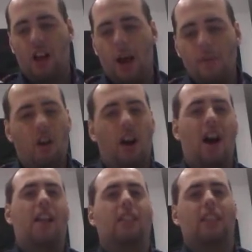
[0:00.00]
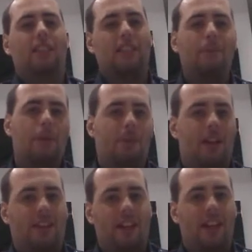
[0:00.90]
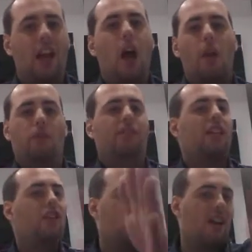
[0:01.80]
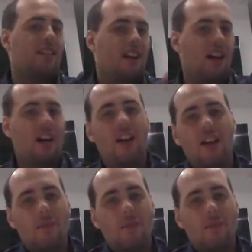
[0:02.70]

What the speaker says: I'm not heartless like some people out there. I'm not saying you guys are.